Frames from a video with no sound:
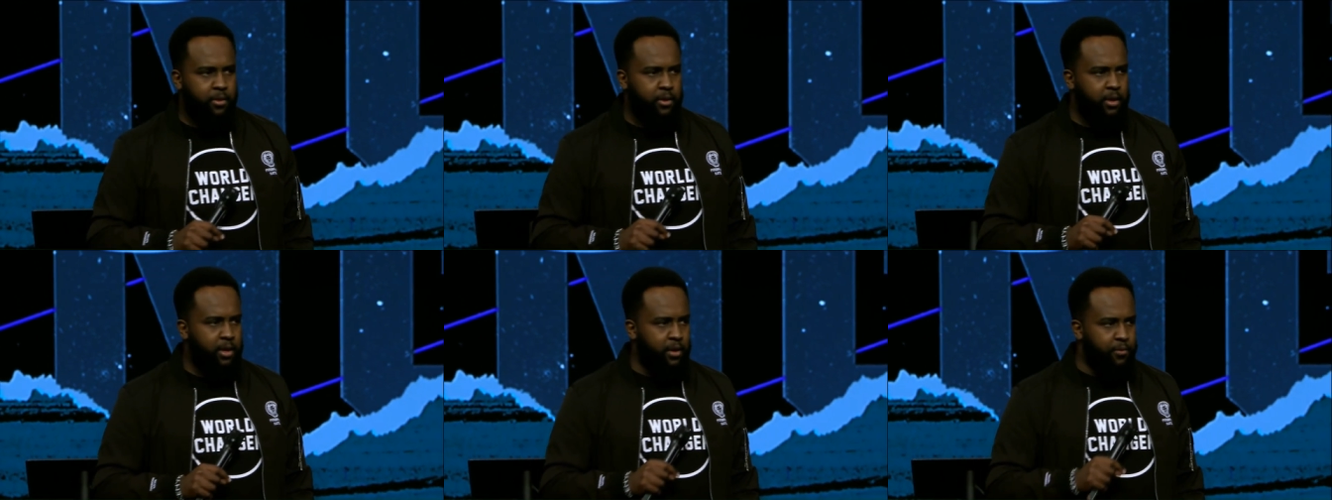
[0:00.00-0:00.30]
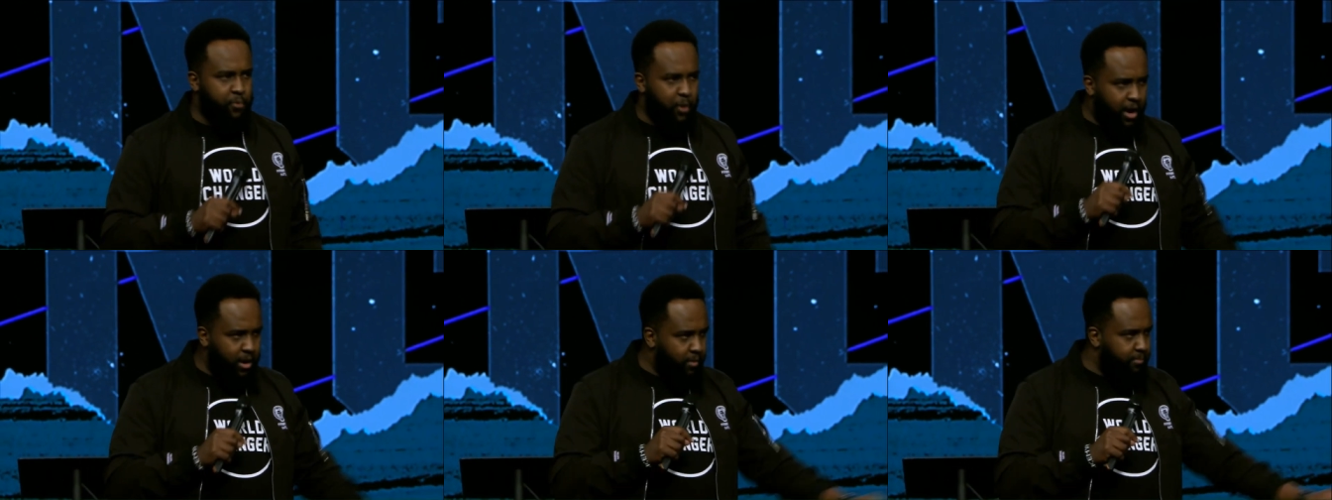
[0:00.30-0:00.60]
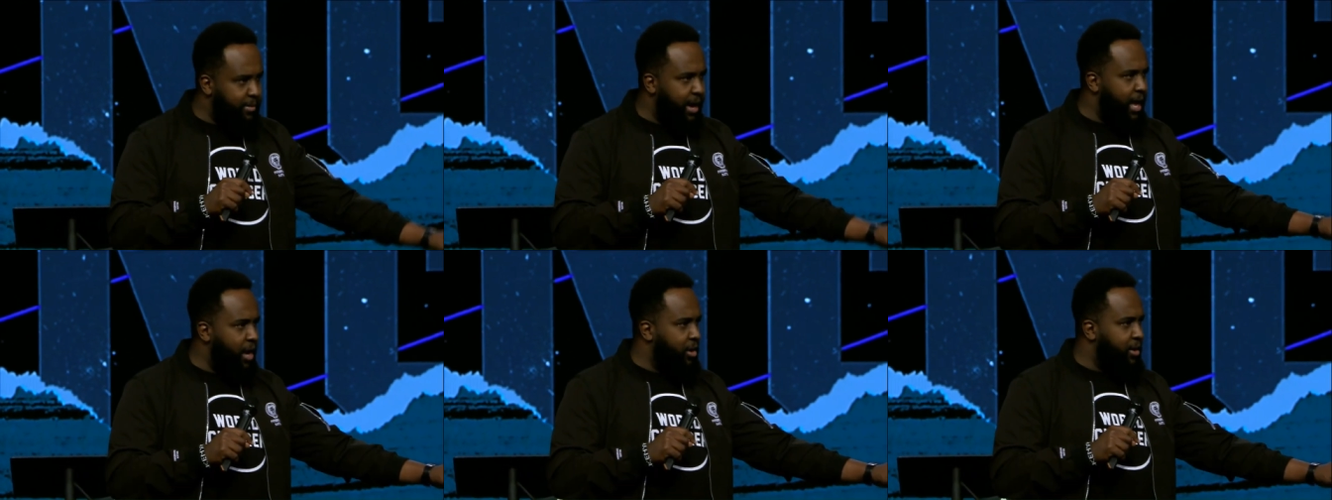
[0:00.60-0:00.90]
If one of
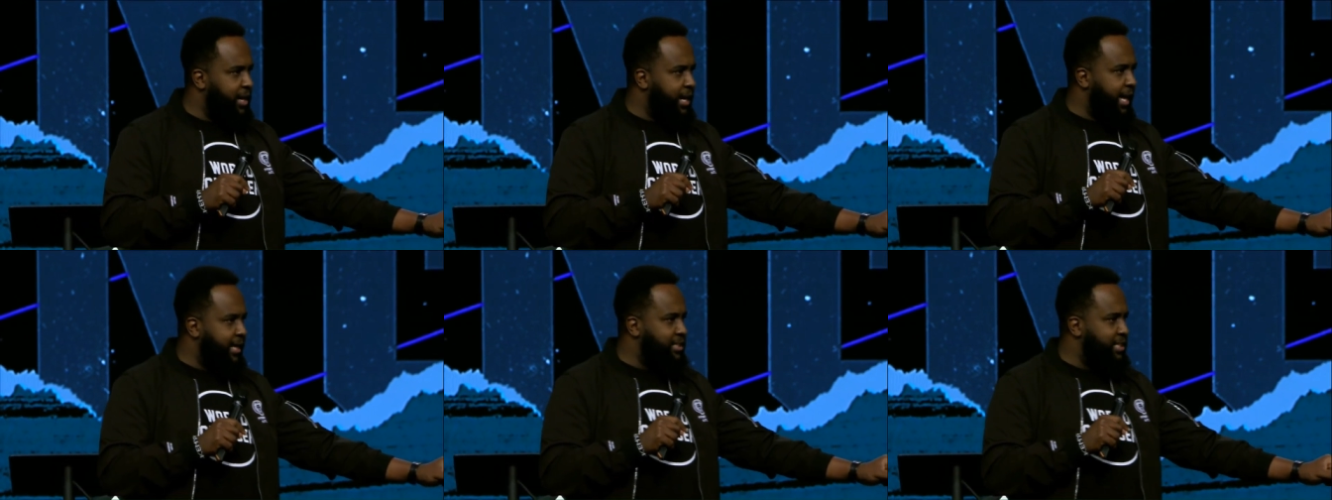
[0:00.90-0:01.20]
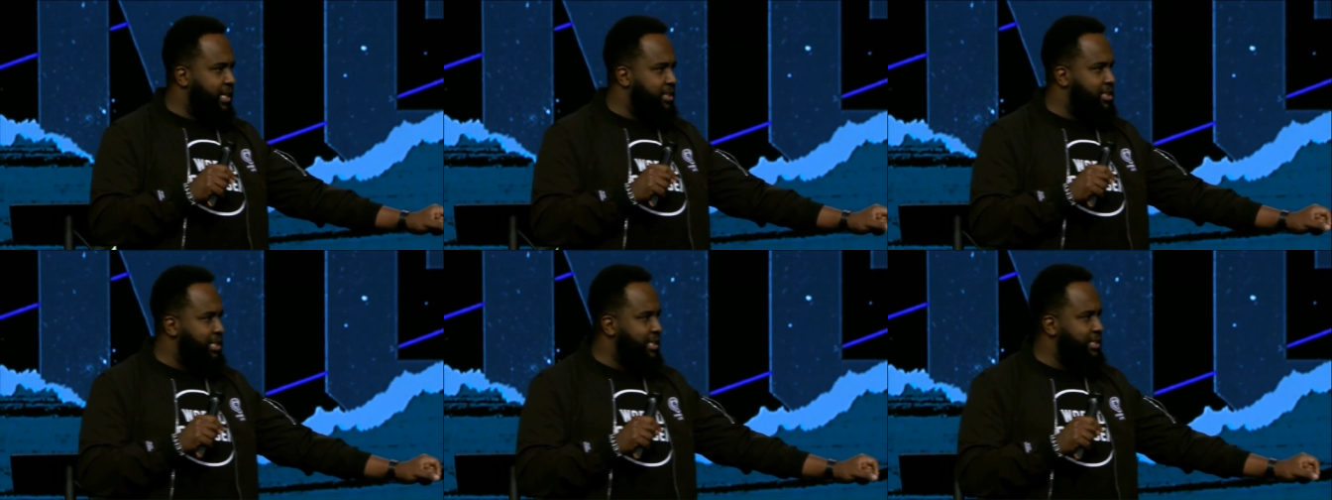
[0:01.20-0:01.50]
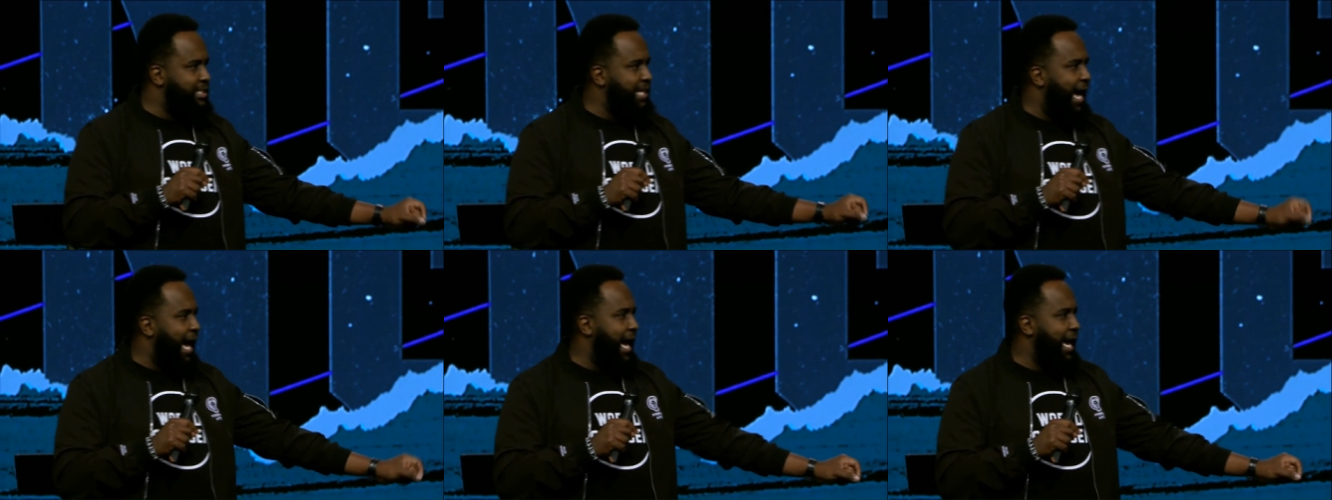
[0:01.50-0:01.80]
my
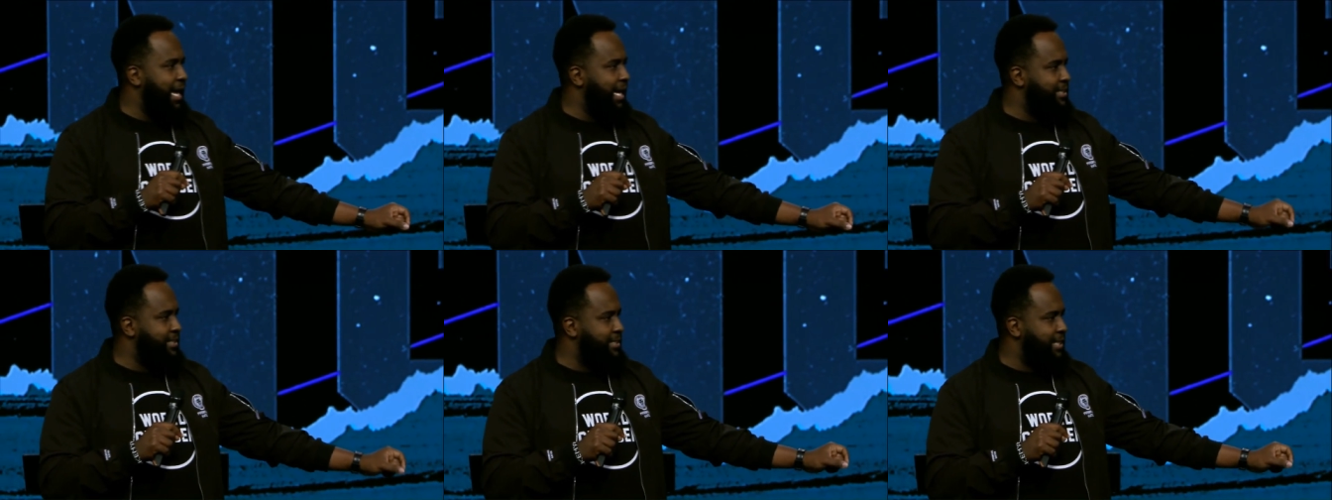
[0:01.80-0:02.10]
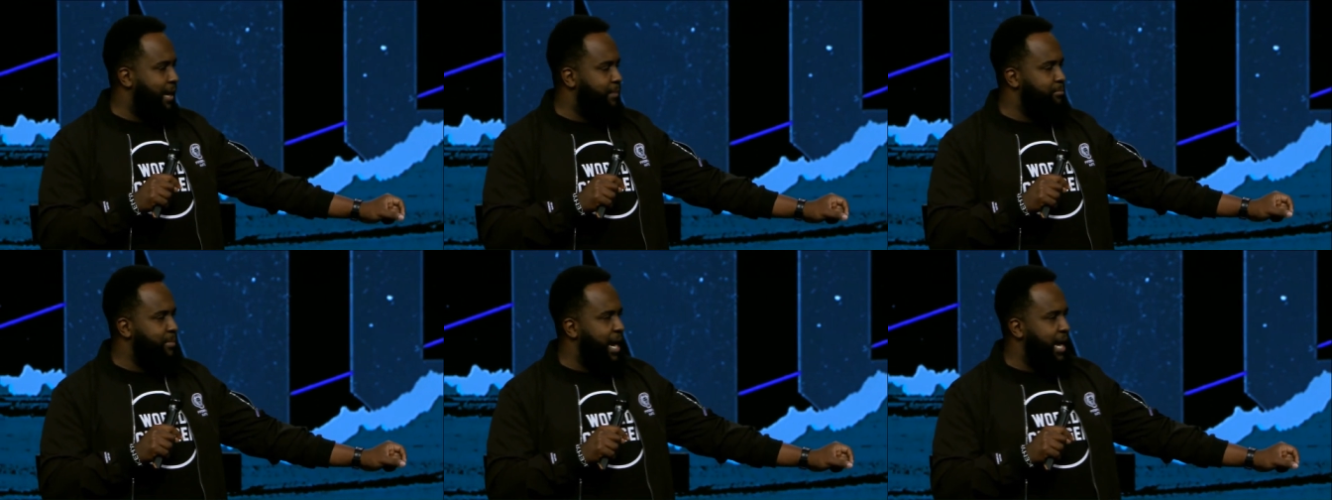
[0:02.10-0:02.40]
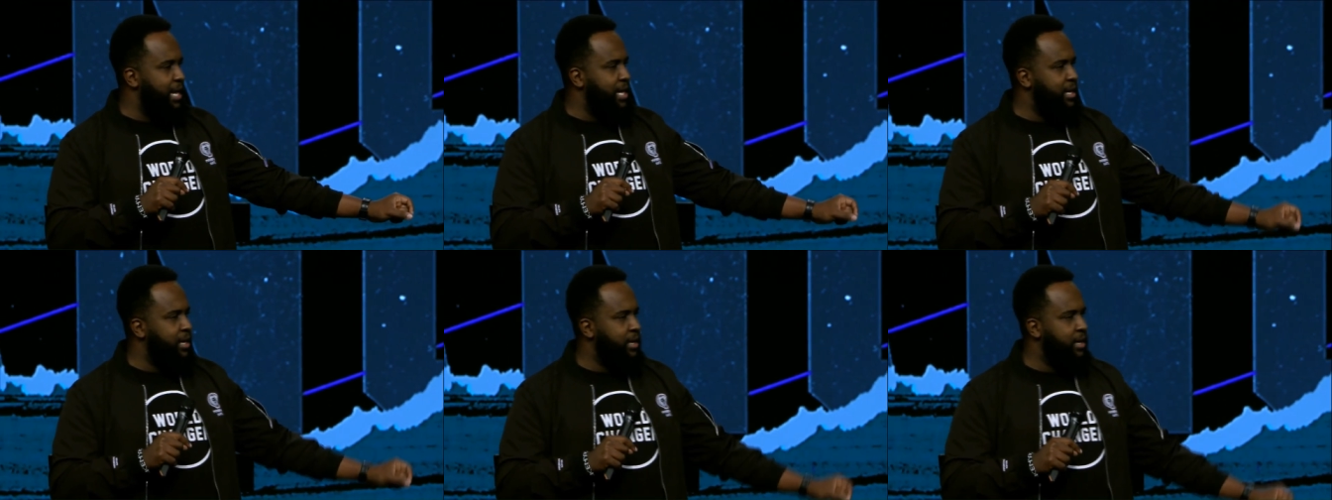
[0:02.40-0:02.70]
organizations hires somebody,